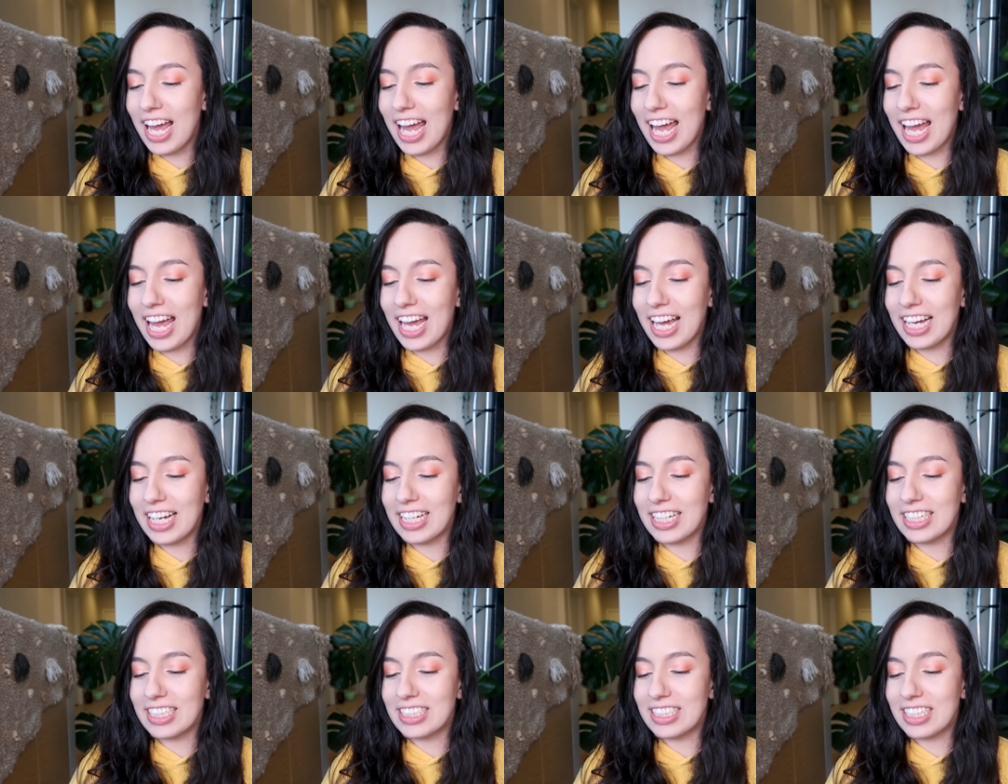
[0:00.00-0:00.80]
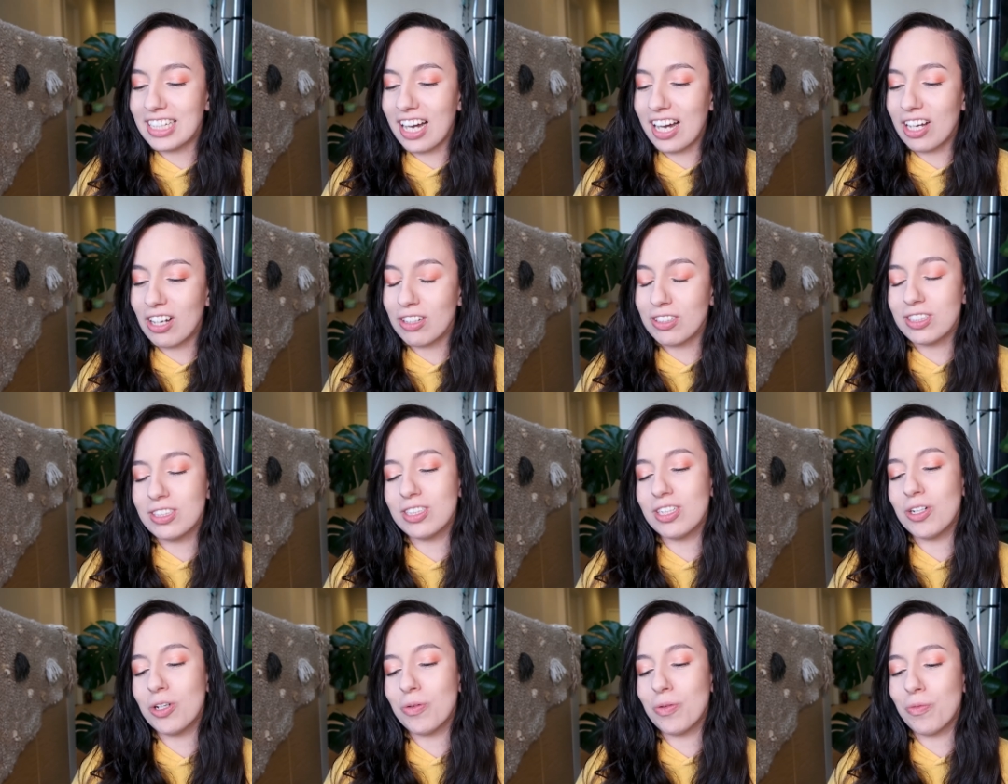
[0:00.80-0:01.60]
And I
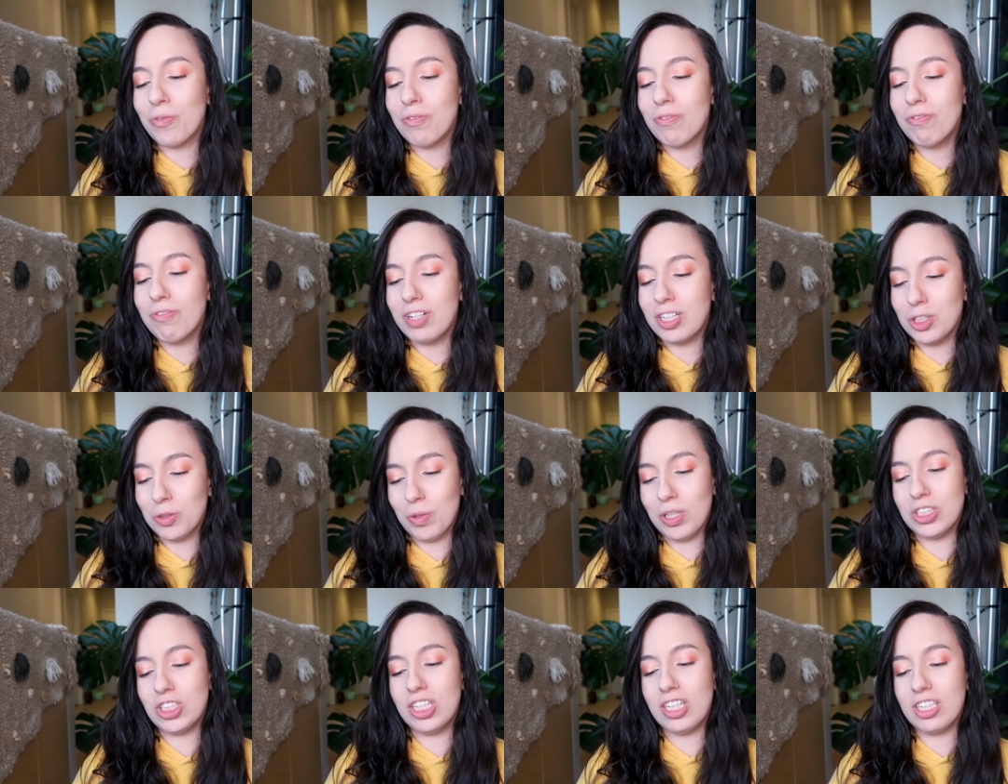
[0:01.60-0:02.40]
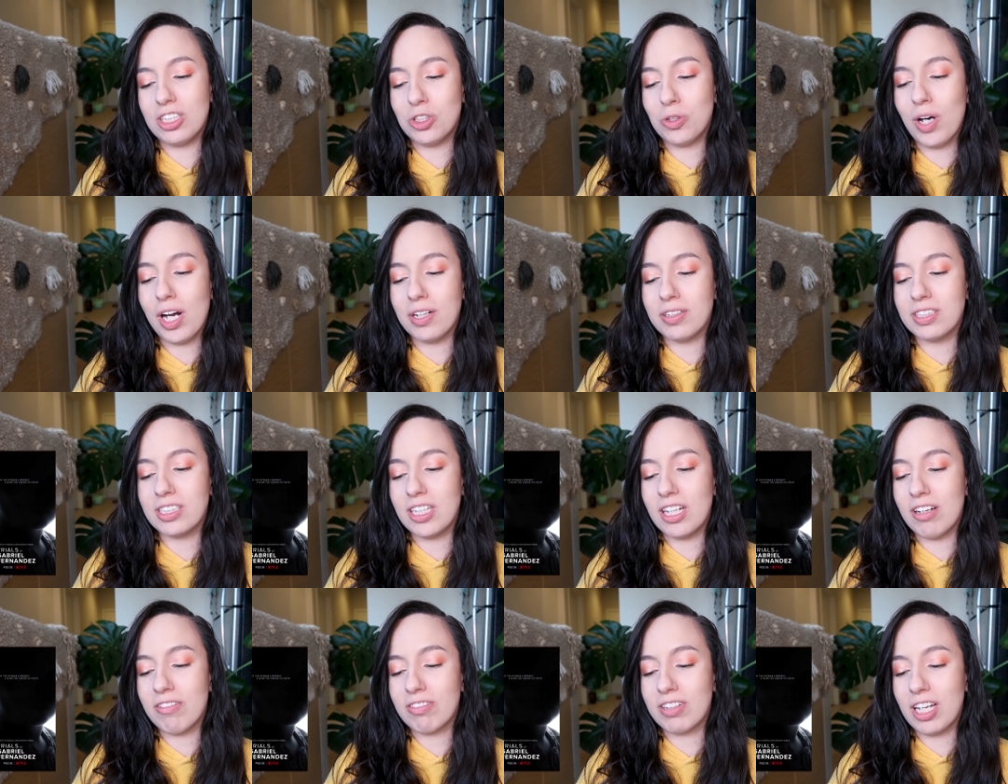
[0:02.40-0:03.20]
also finished watching Trials
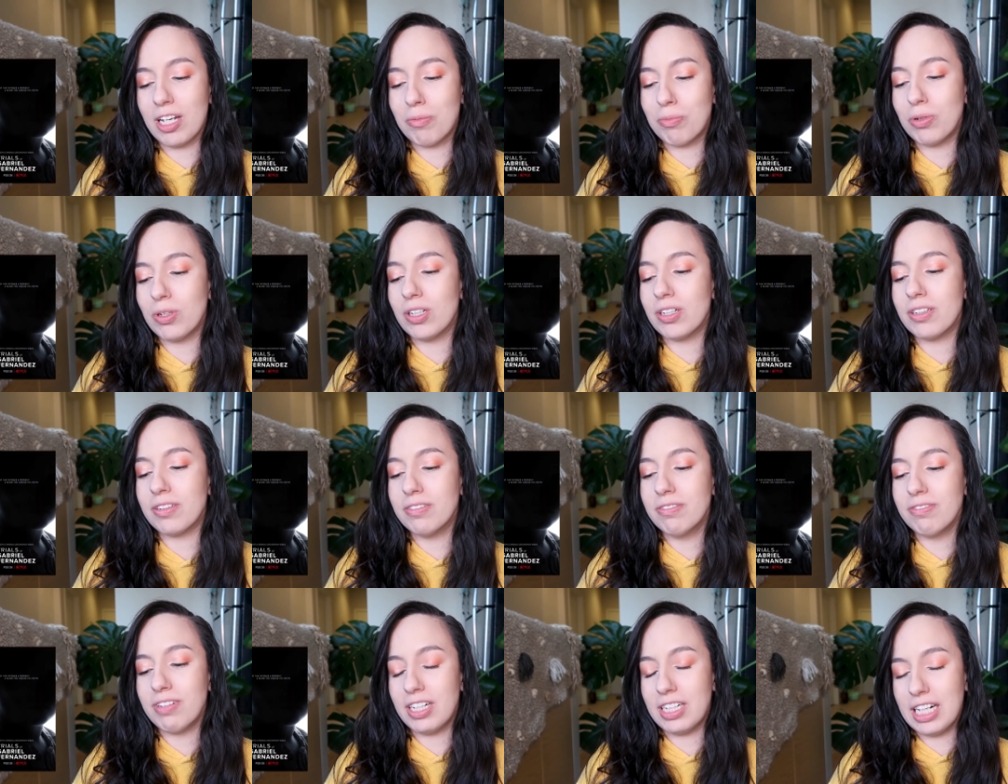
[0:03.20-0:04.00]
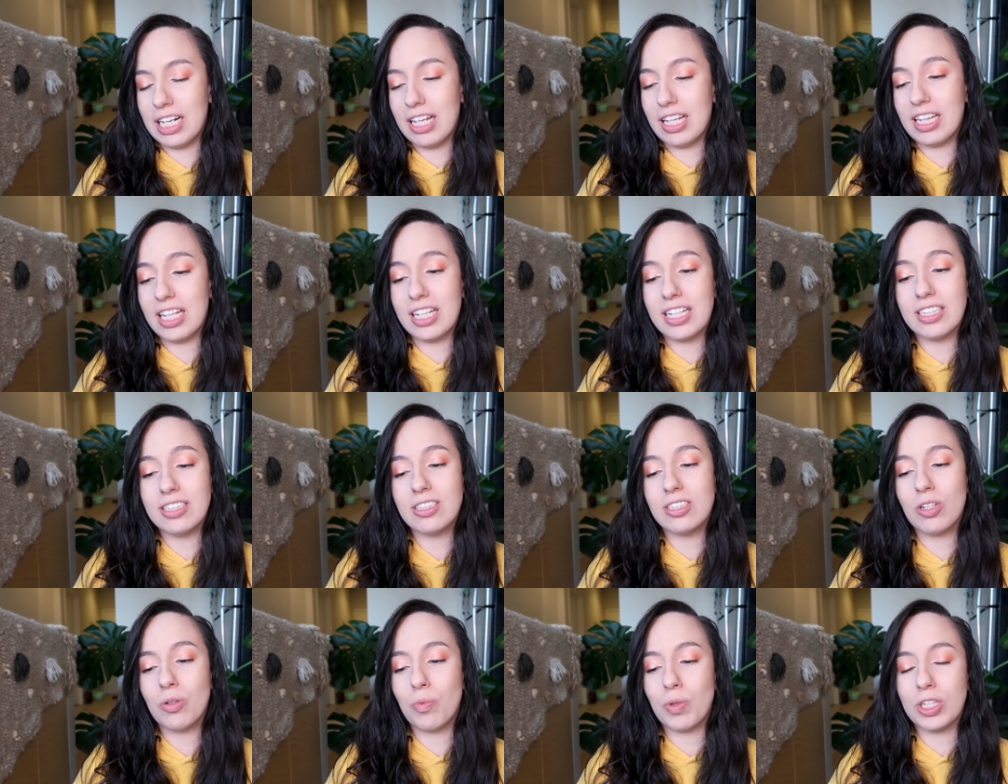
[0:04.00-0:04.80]
of Gabriel
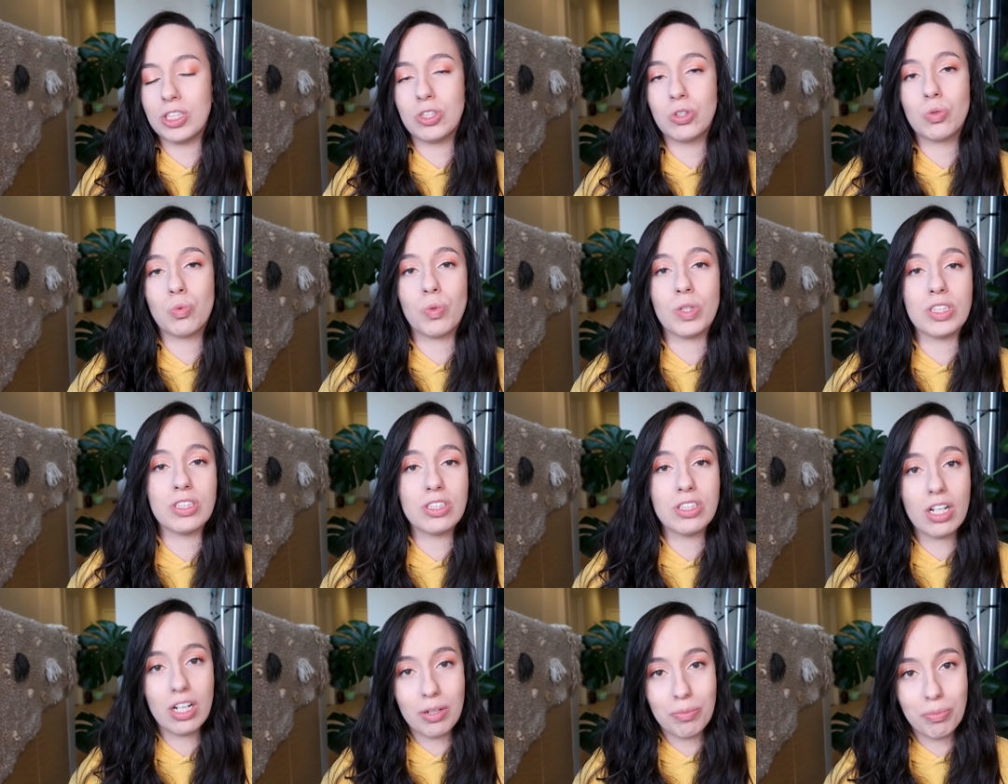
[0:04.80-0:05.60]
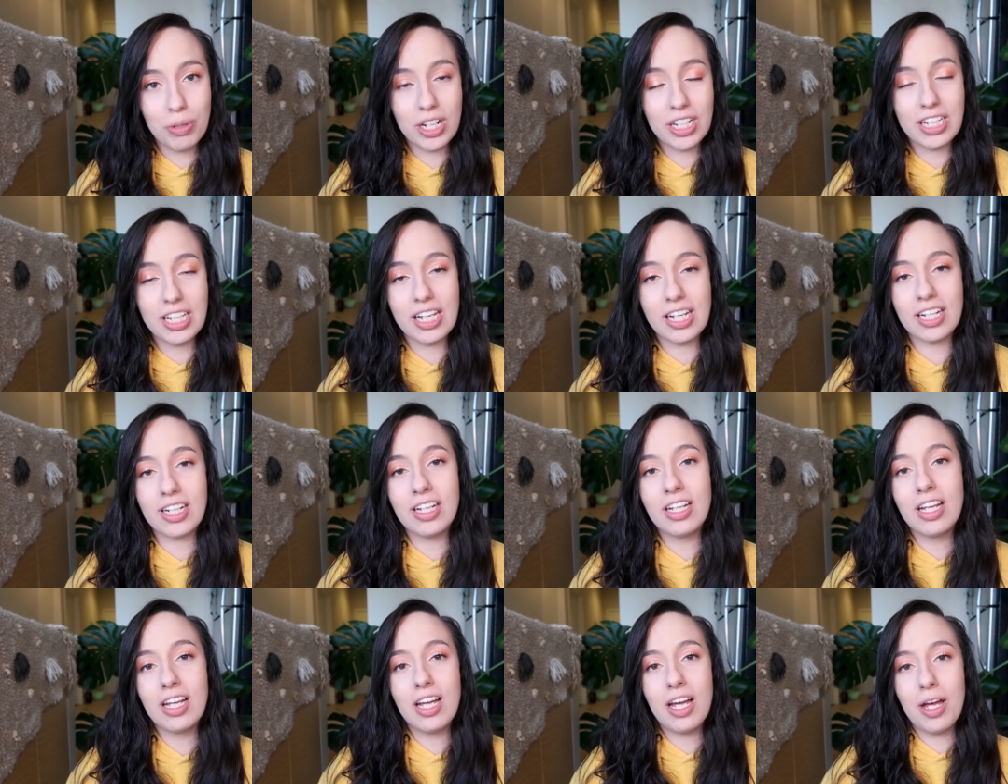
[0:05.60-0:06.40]
Fernandez, which was
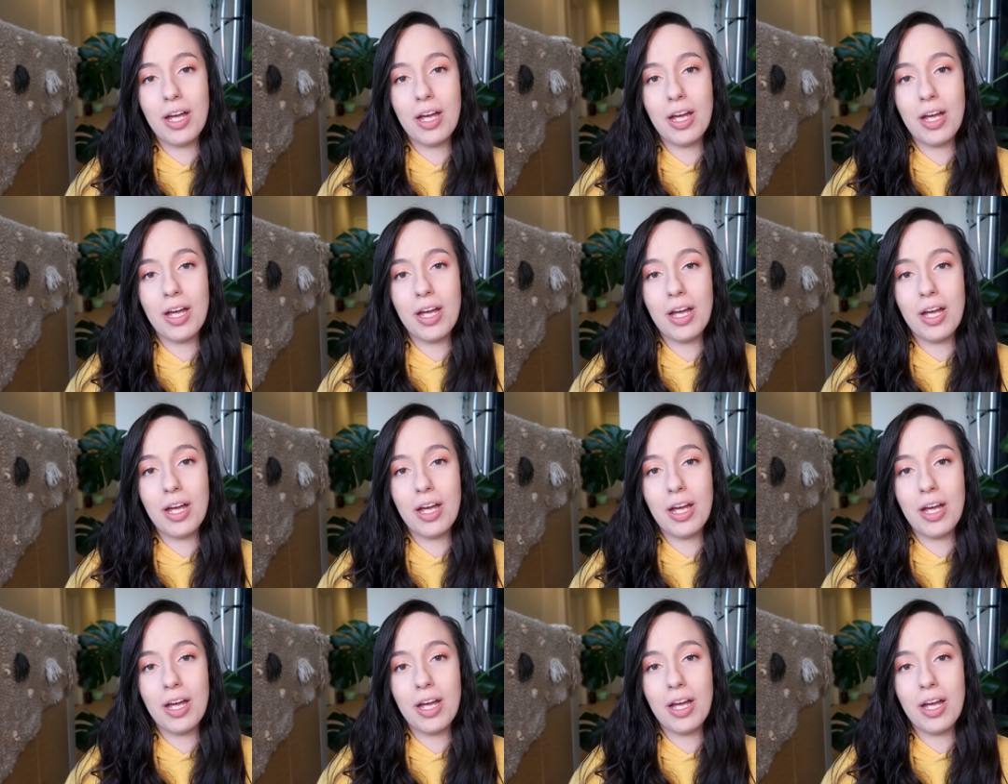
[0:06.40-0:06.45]
heartbreaking,